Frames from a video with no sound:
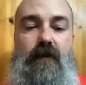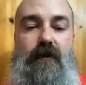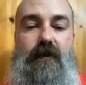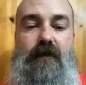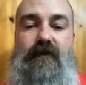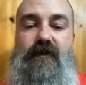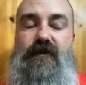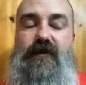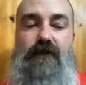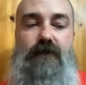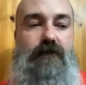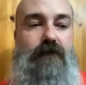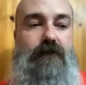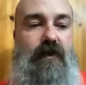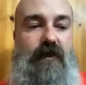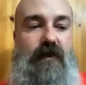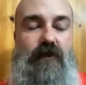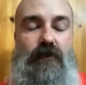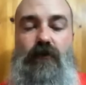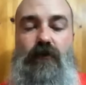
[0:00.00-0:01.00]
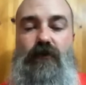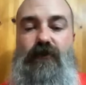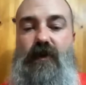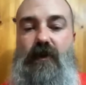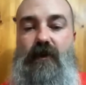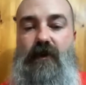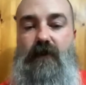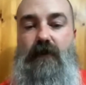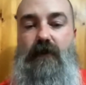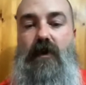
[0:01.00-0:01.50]
It's been cool
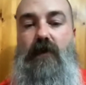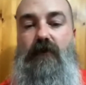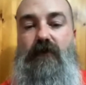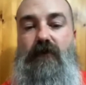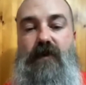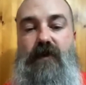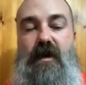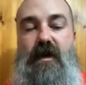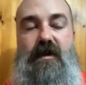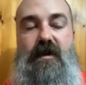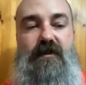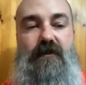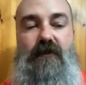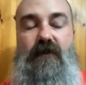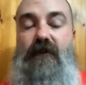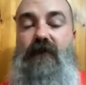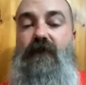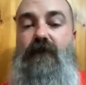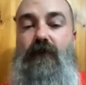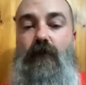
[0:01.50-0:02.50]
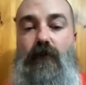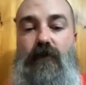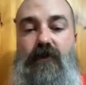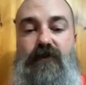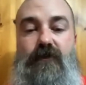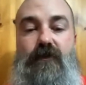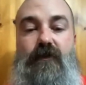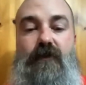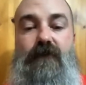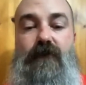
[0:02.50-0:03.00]
talking ball with you guys, and look forward
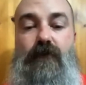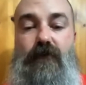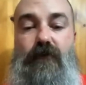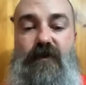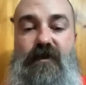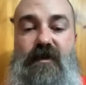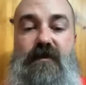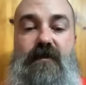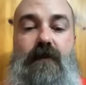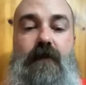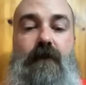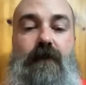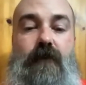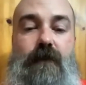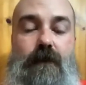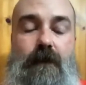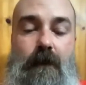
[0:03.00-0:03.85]
to a full season of it.